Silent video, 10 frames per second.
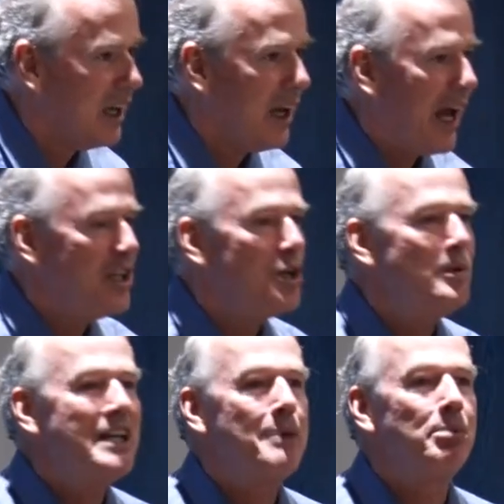And you would
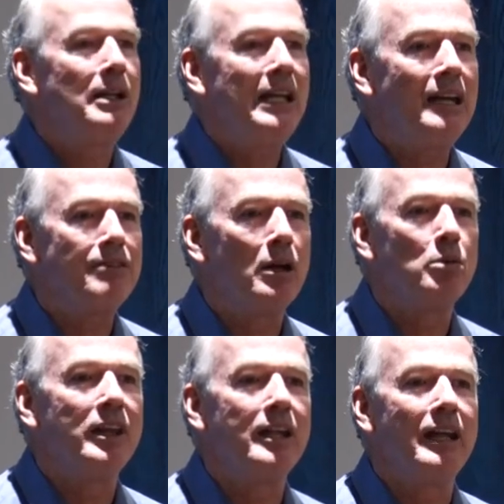not believe
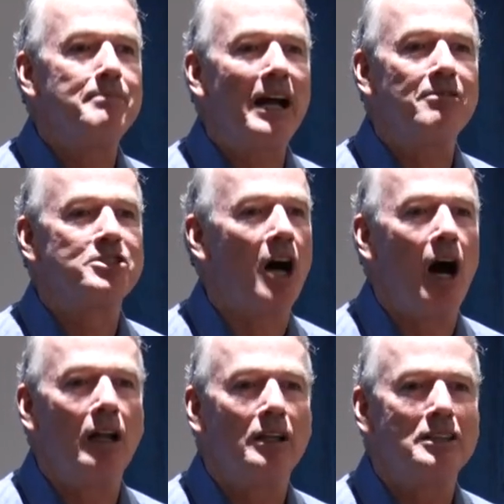the, the amount of
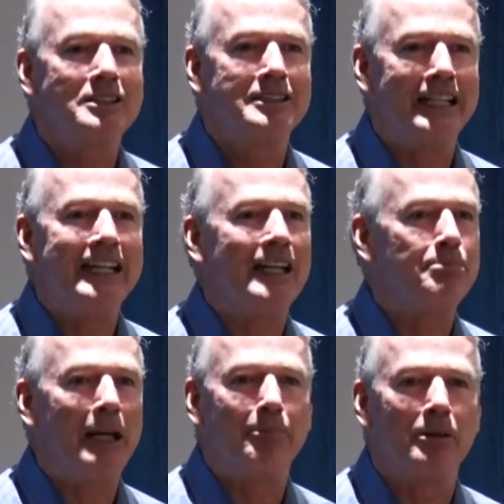dollars sitting in
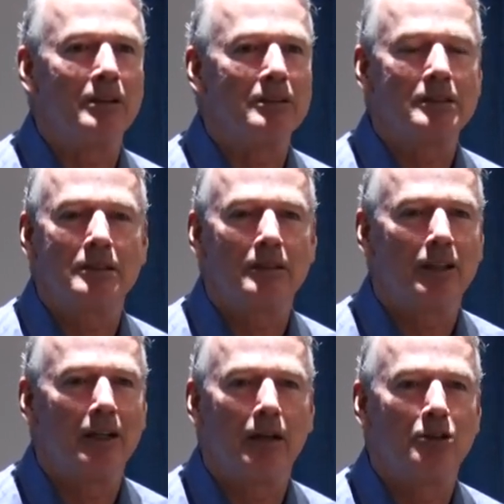people's
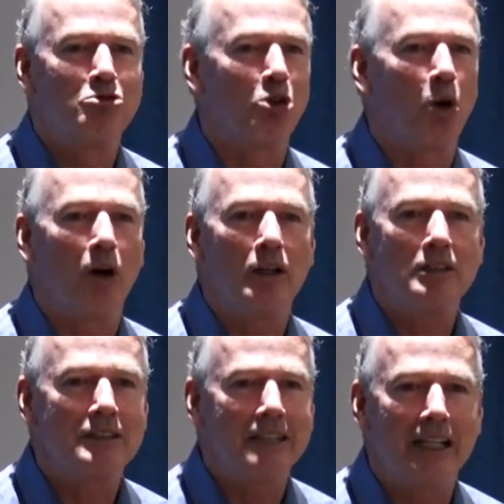
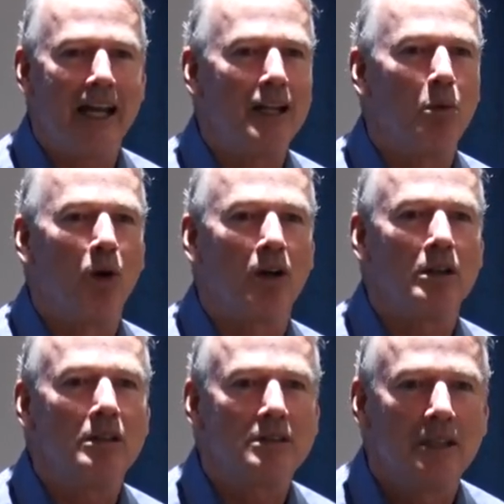drawers in, in the
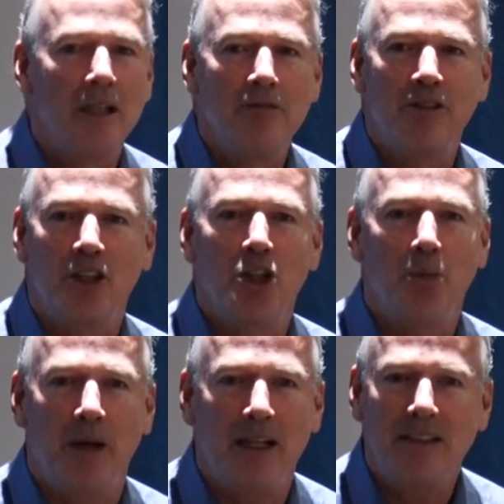world for
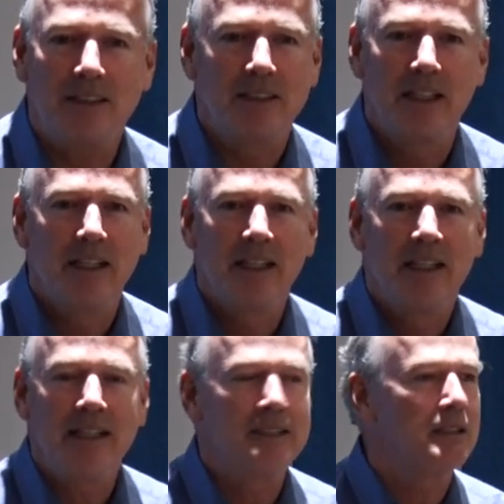coupons
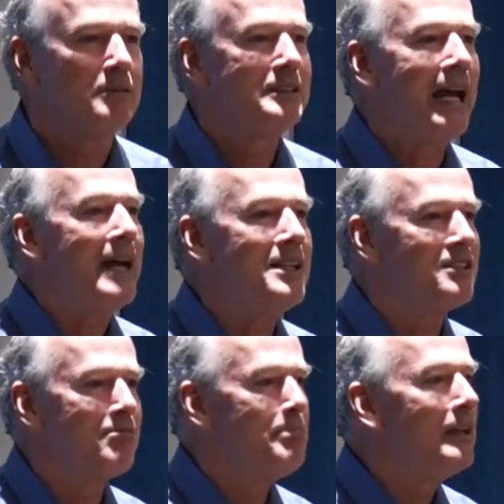is tens
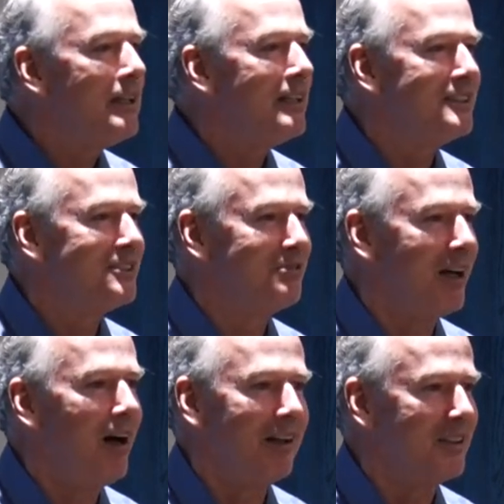of billions of
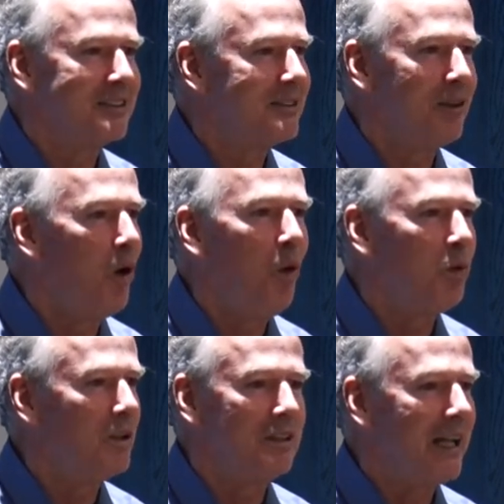dollars. The whole
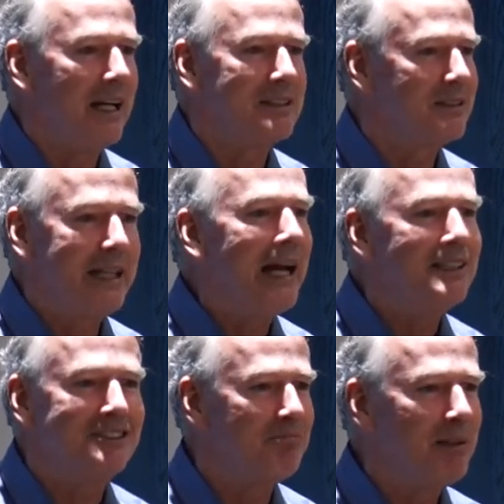world has
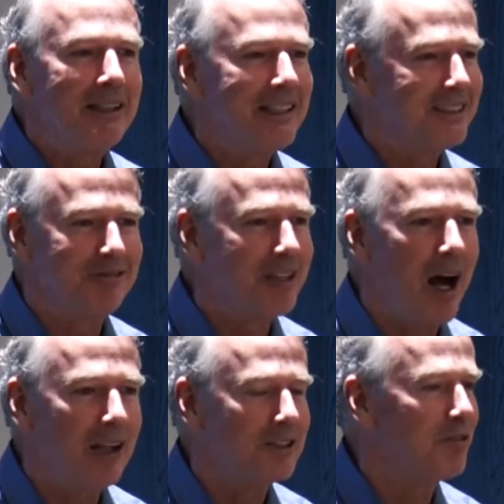tens of billions of
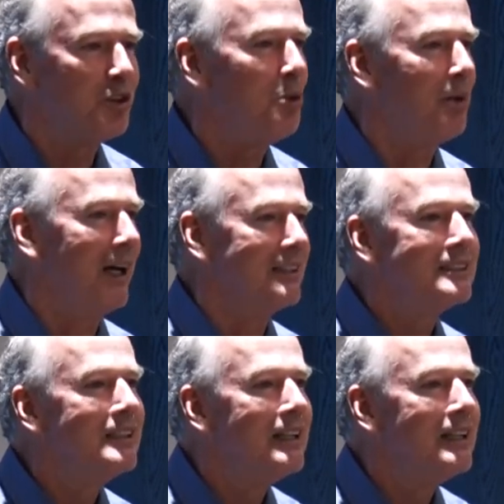dollars of coupons